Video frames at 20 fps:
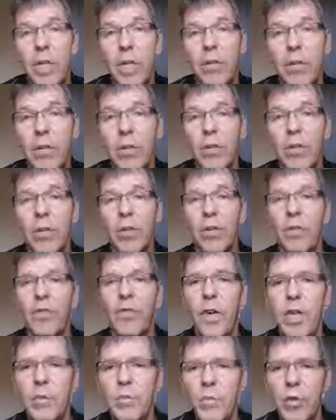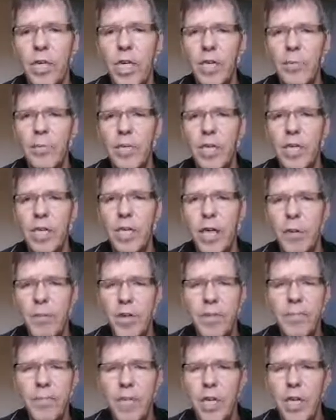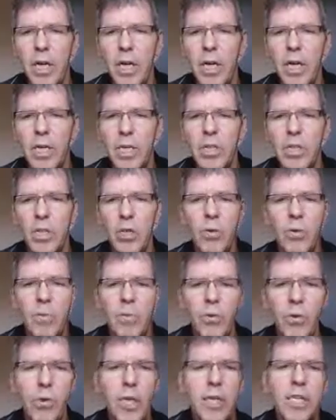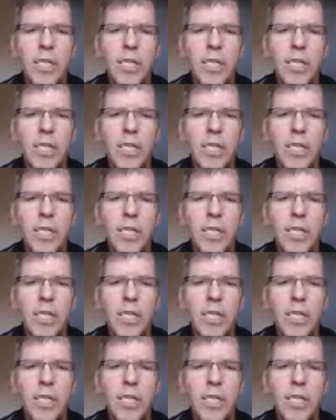Now, they're all not on Facebook yet, but they're coming. So, more